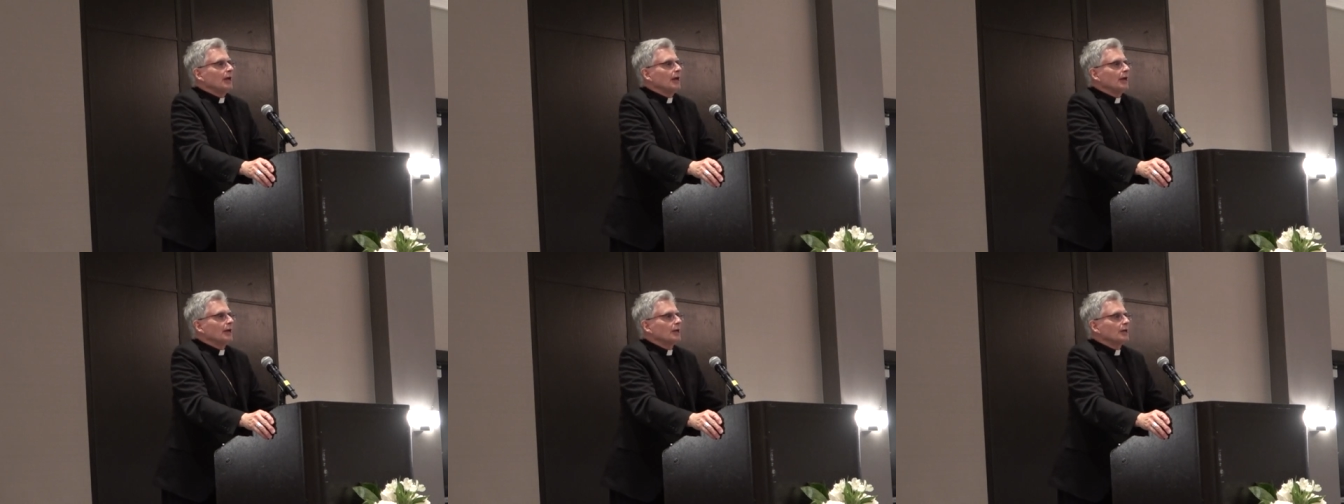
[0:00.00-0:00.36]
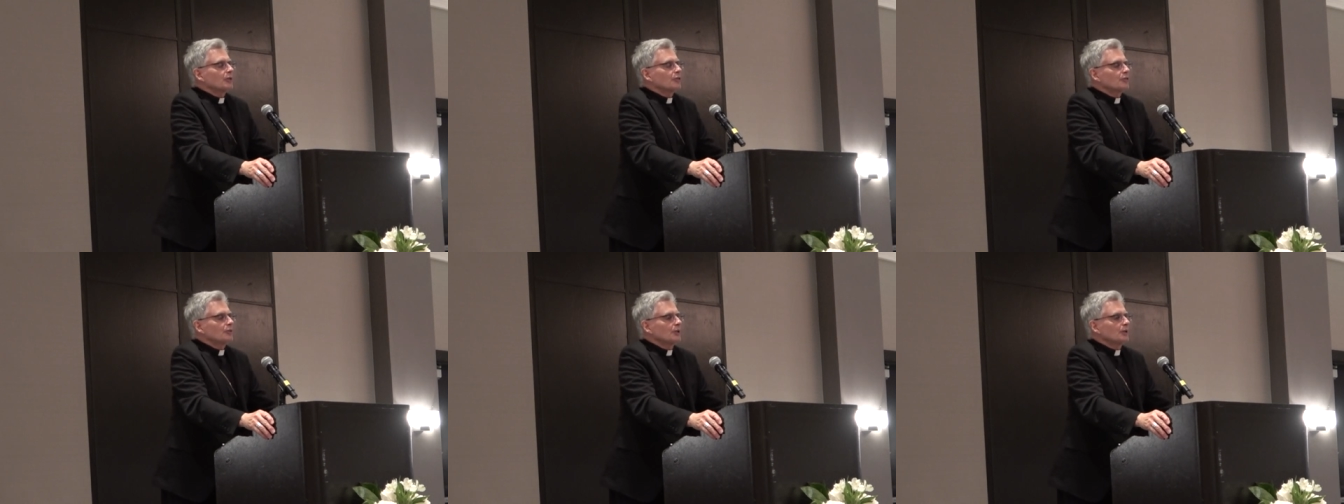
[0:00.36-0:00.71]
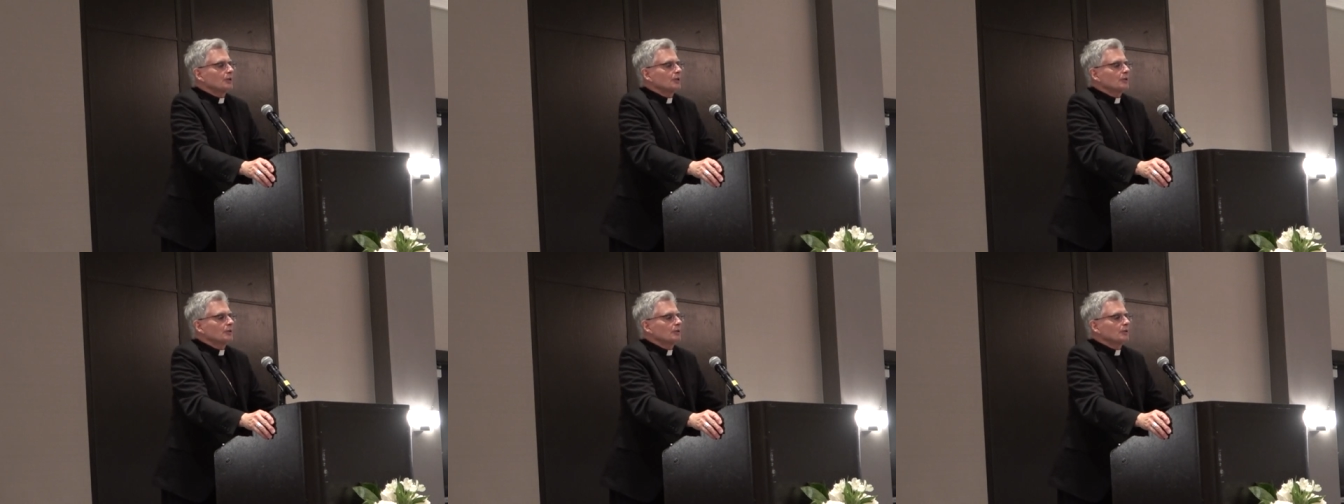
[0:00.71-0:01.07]
And I
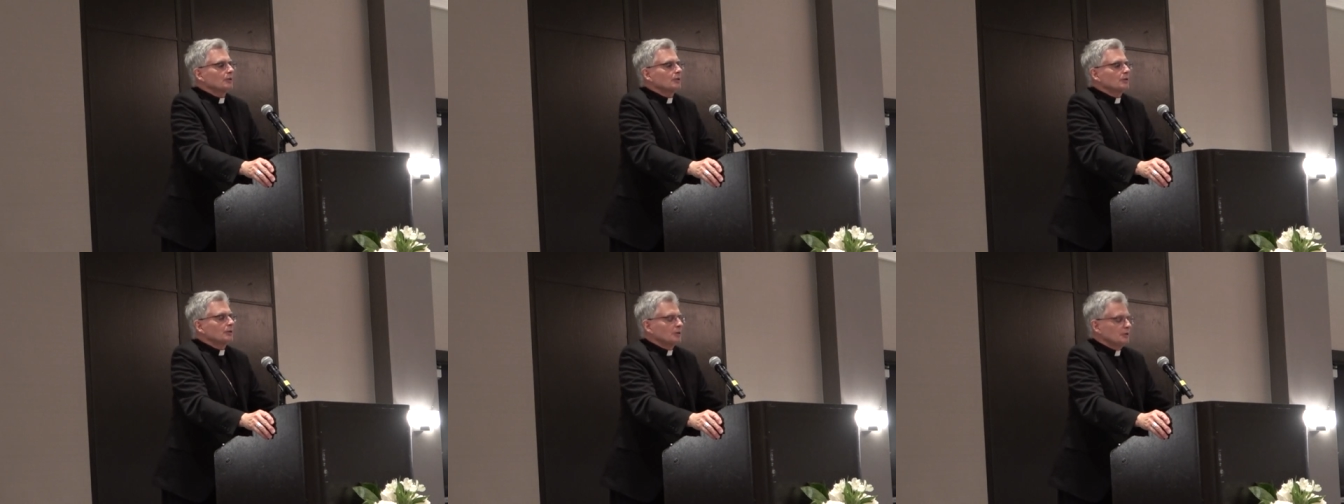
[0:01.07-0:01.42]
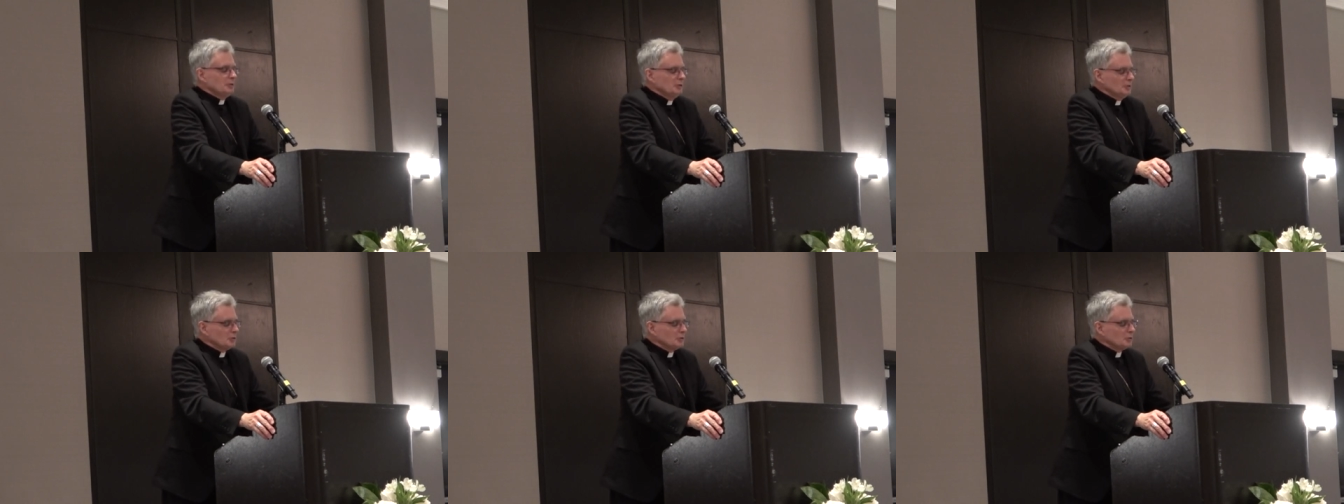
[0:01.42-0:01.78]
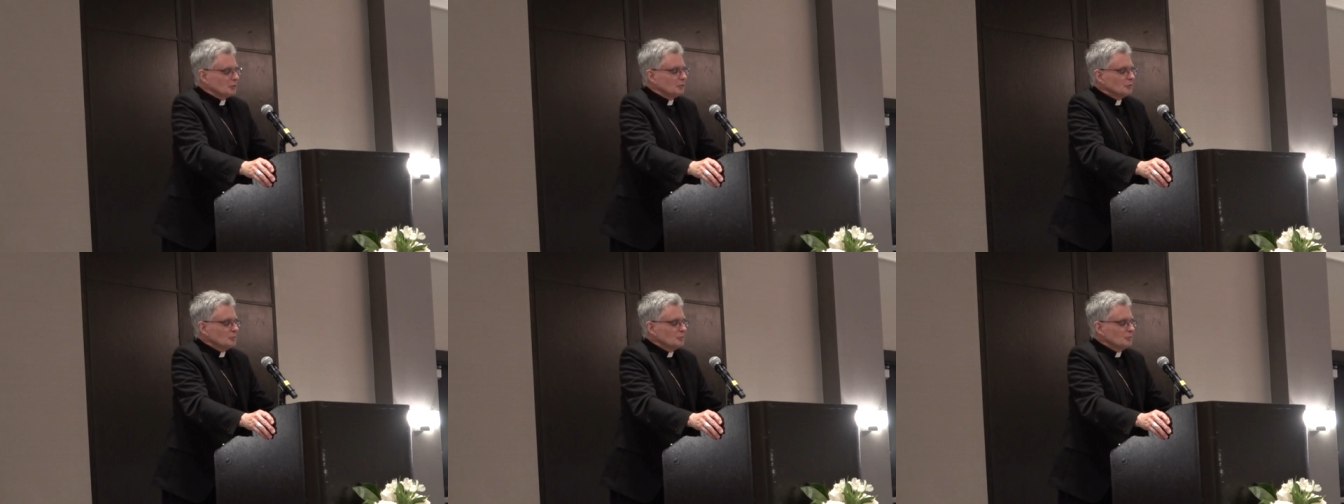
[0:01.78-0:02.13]
think, you
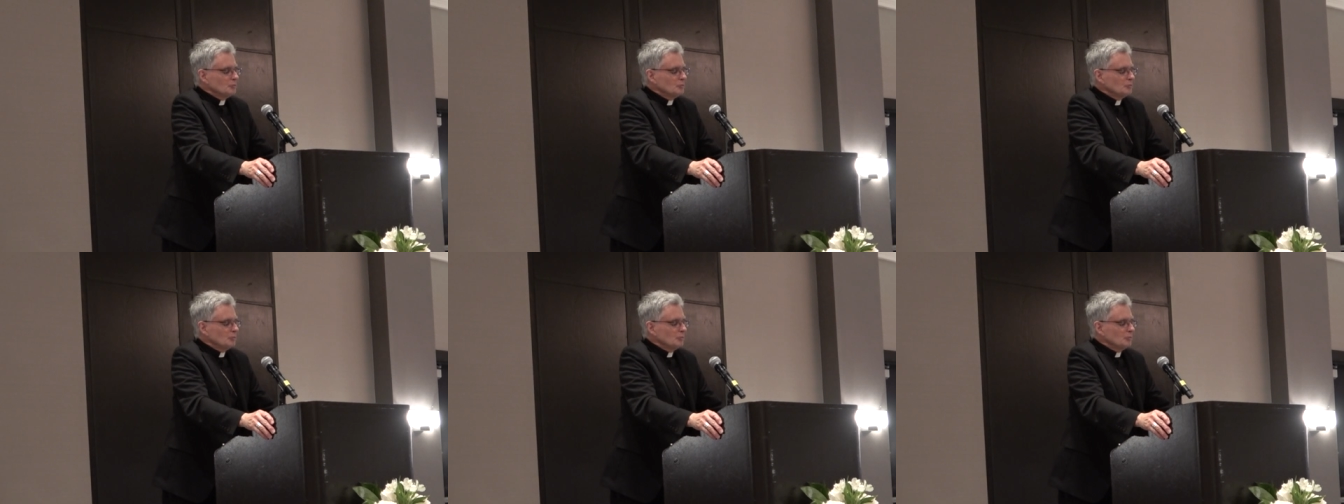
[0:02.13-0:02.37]
know,